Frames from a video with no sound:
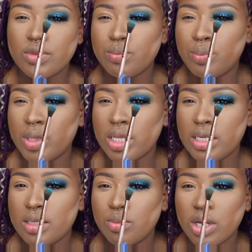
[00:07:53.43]

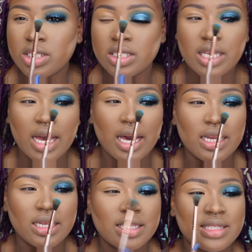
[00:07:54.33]
blending brush. It's kind
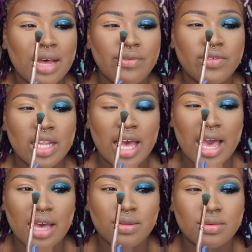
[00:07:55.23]
of, it's not
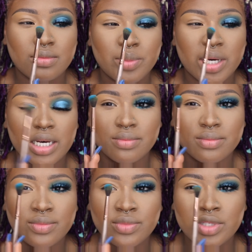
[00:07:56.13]
flat, but
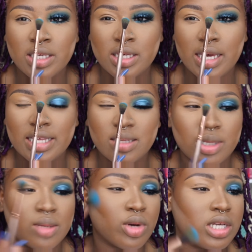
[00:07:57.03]
it's a
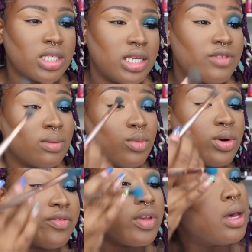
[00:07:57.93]
blending brush and it's from
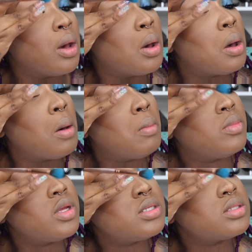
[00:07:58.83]
Morphe. And just